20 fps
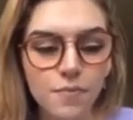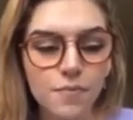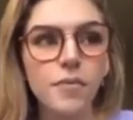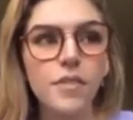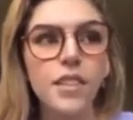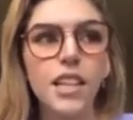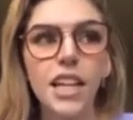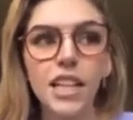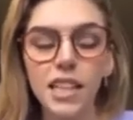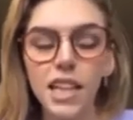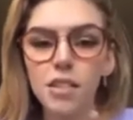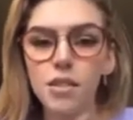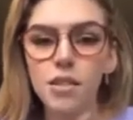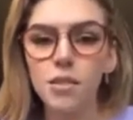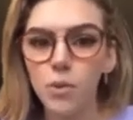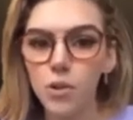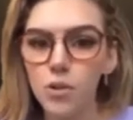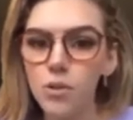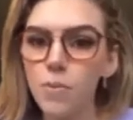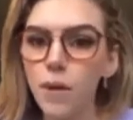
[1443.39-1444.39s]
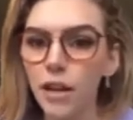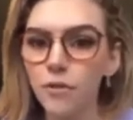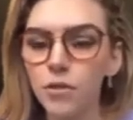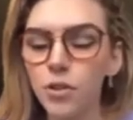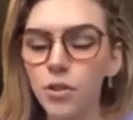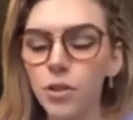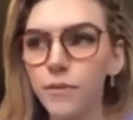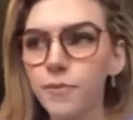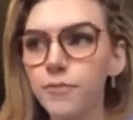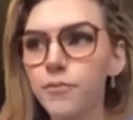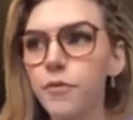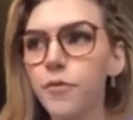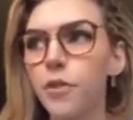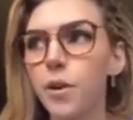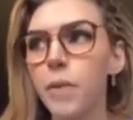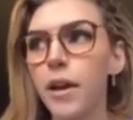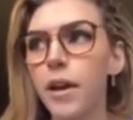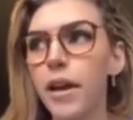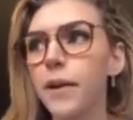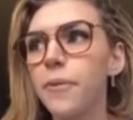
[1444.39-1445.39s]
think that was painful for
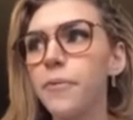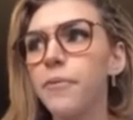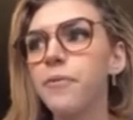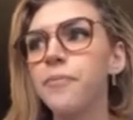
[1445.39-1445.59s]
me. I